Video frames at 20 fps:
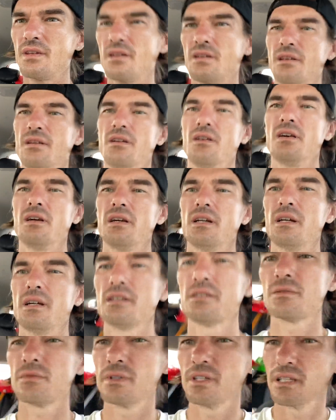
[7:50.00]
All right,
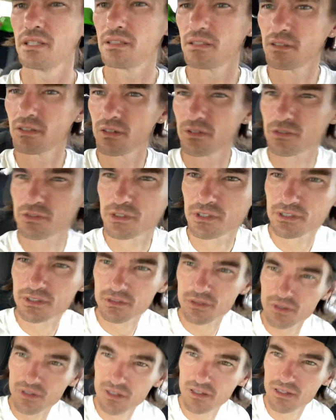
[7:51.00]
guys, we hit the grocery
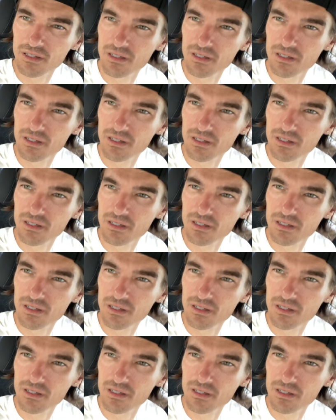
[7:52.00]
store.